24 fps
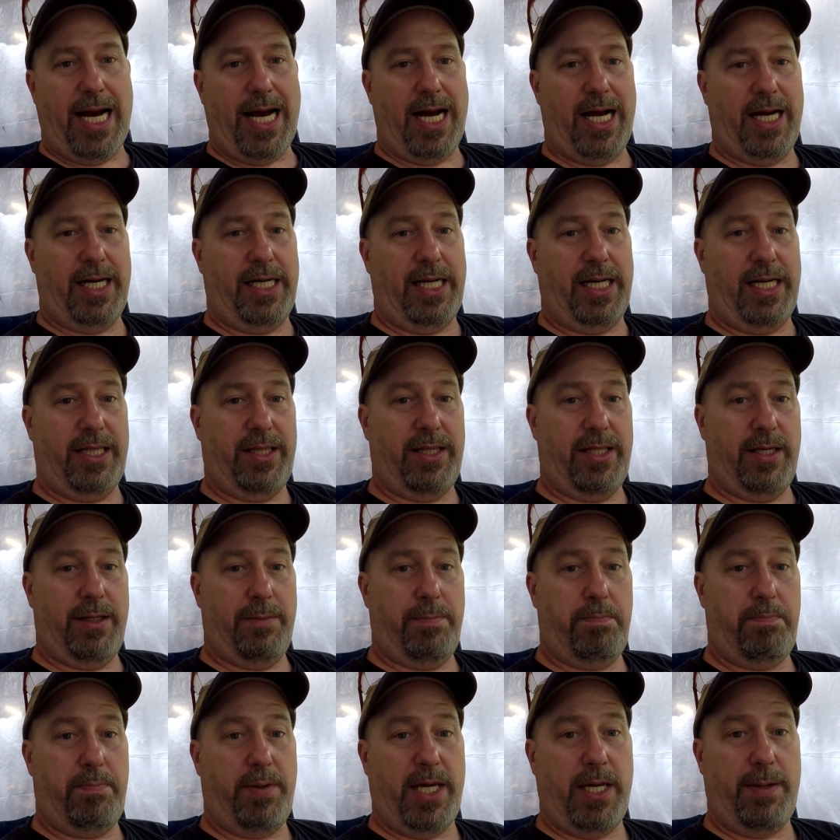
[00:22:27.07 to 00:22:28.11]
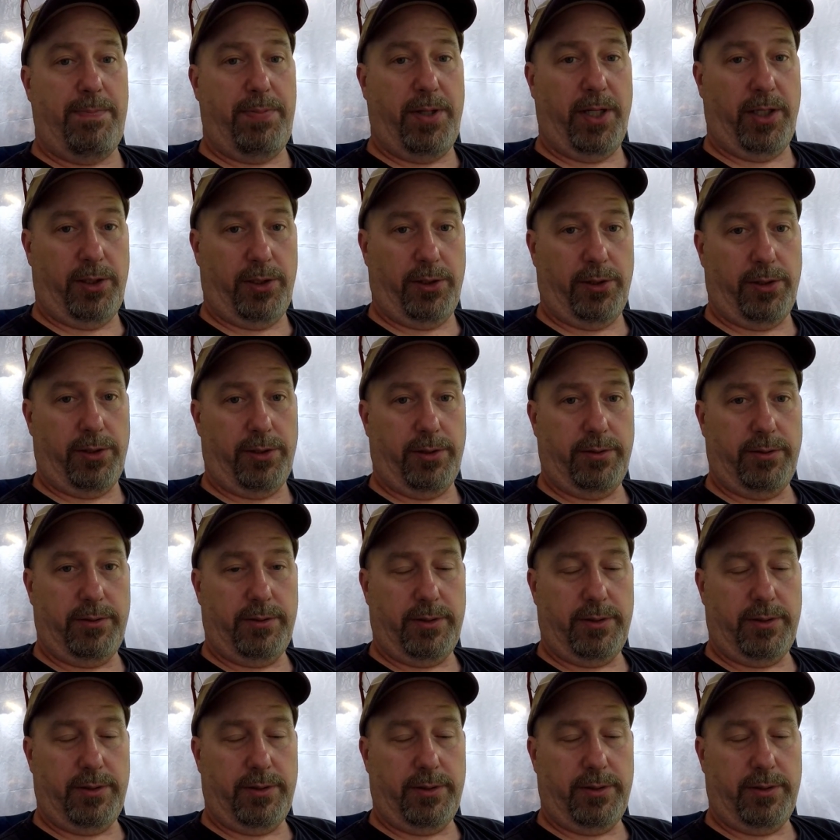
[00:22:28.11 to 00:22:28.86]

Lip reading: I need the B-pillar